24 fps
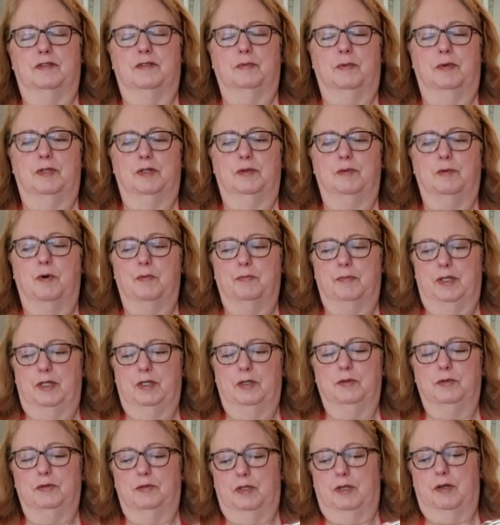you won't be
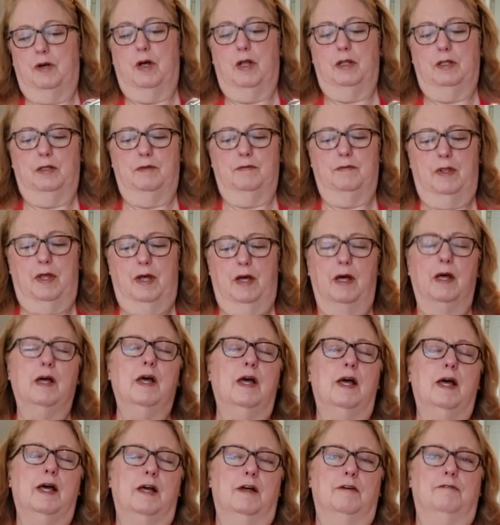using all of the
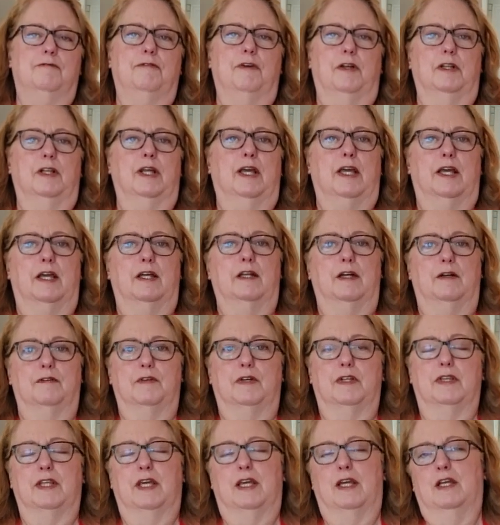filling and
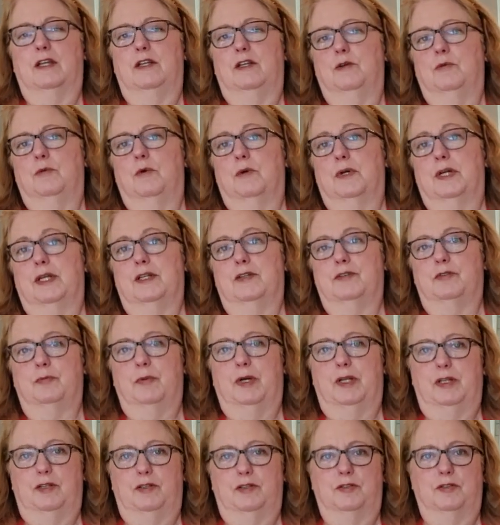everything, and you won't get as
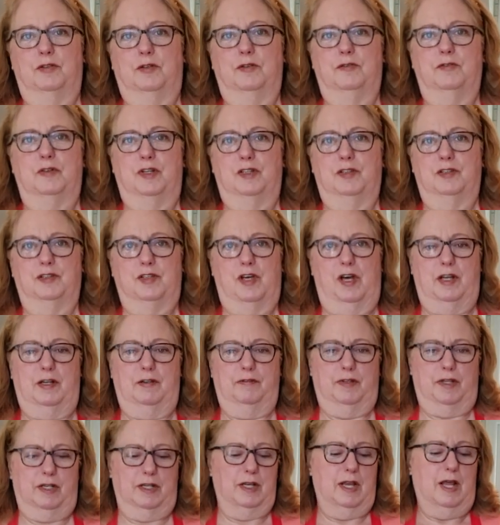many servings out of
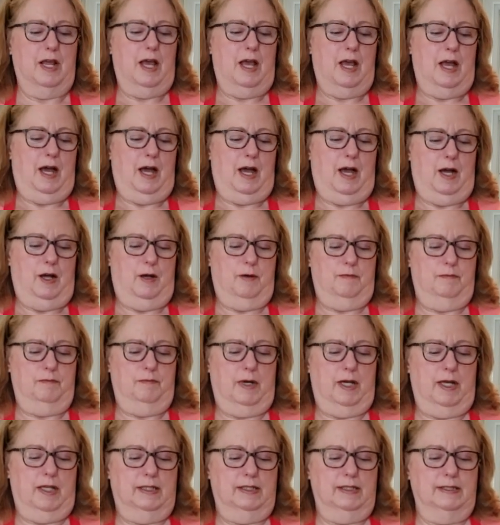it.
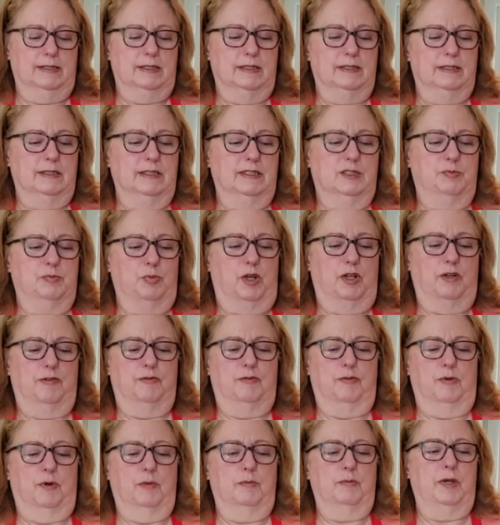But this is a
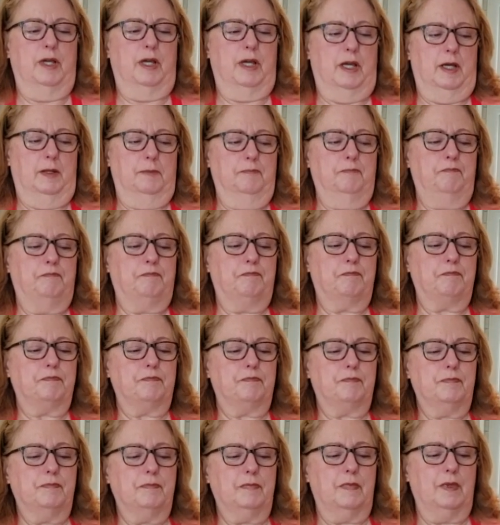springform pan.
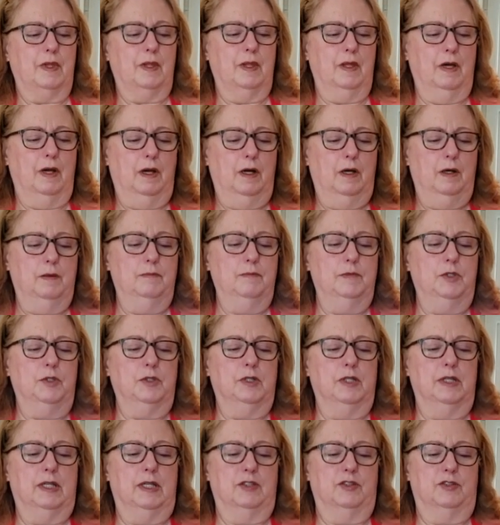You
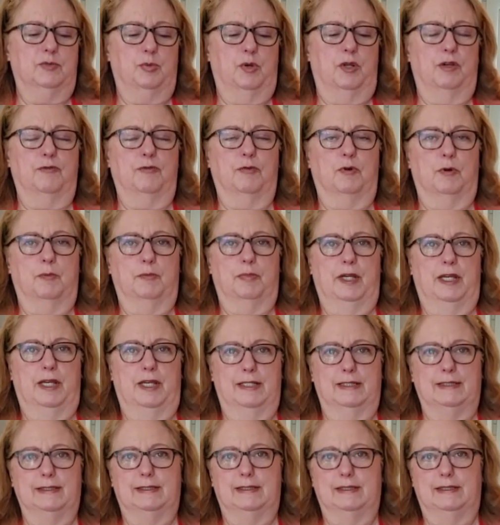can get springform
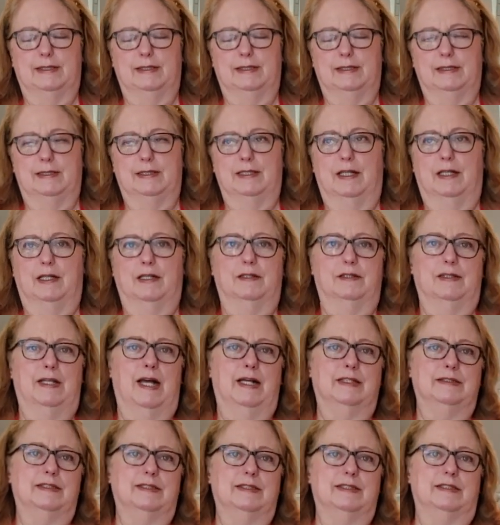pans in
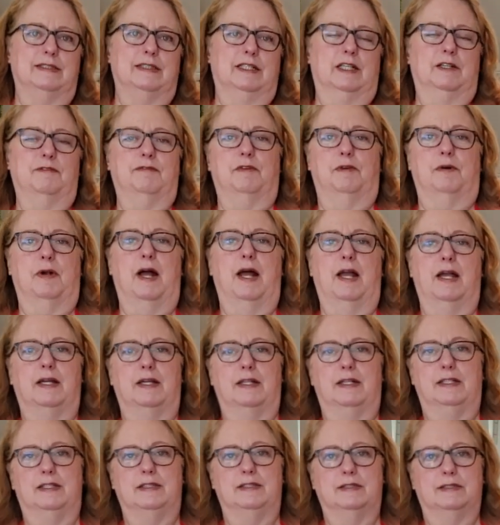non-stick
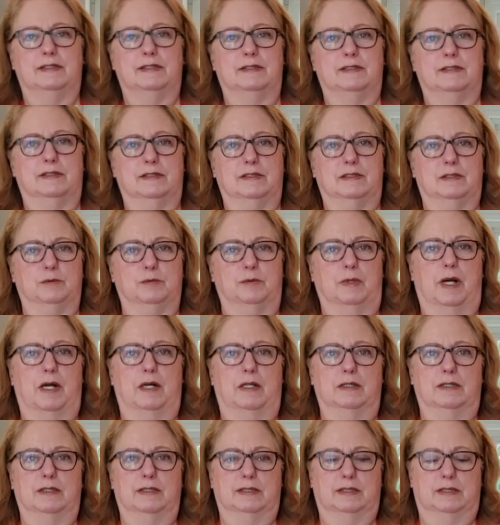varieties as
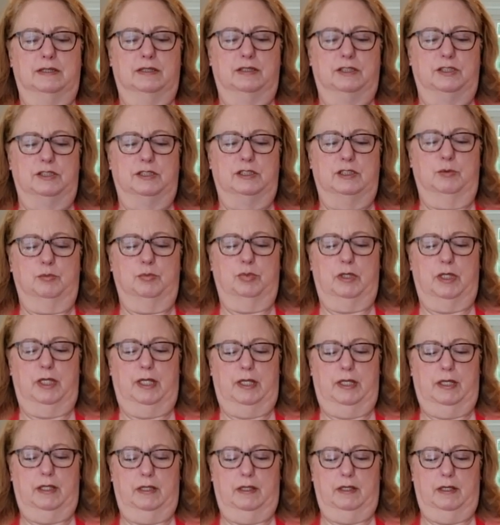well. This is just a
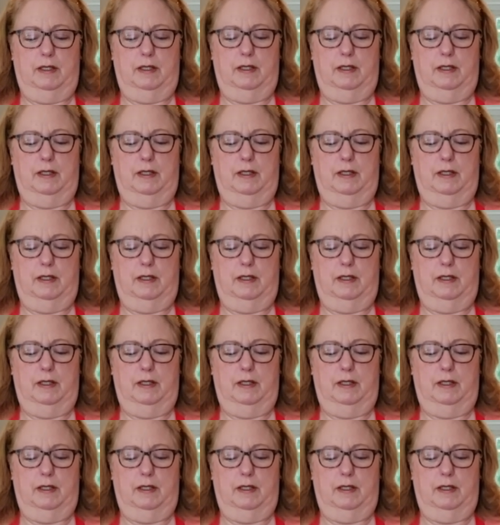plain